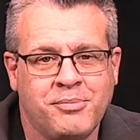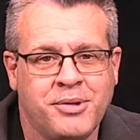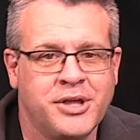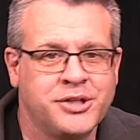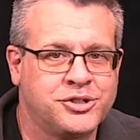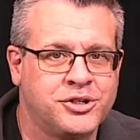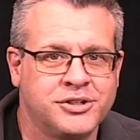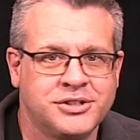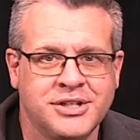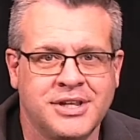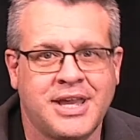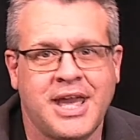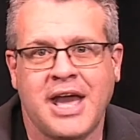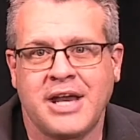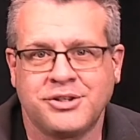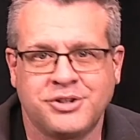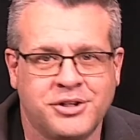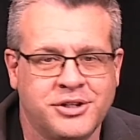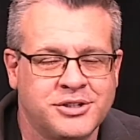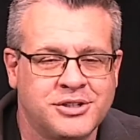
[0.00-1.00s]
Pitchers and
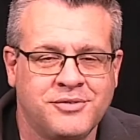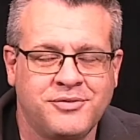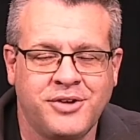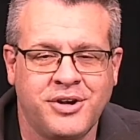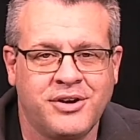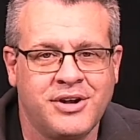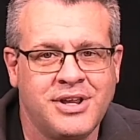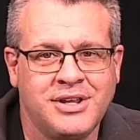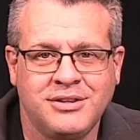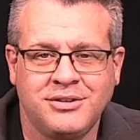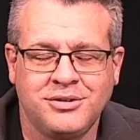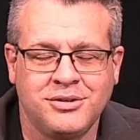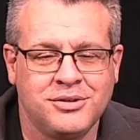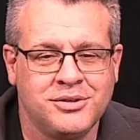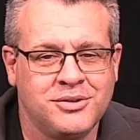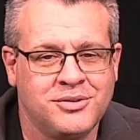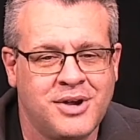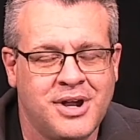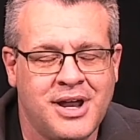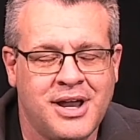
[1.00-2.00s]
catchers. If you're
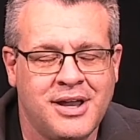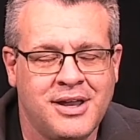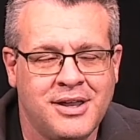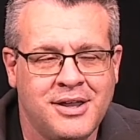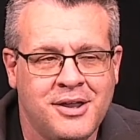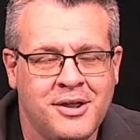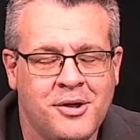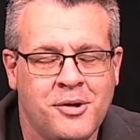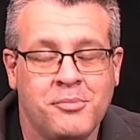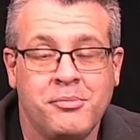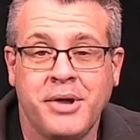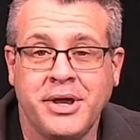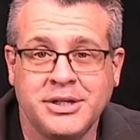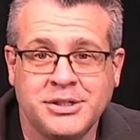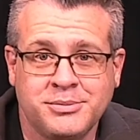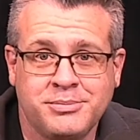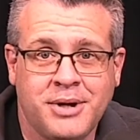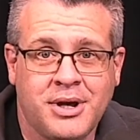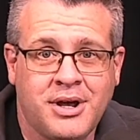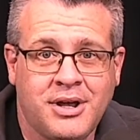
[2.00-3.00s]
into
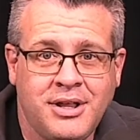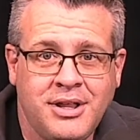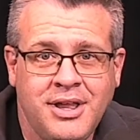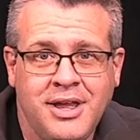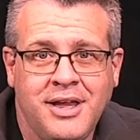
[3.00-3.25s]
baseball,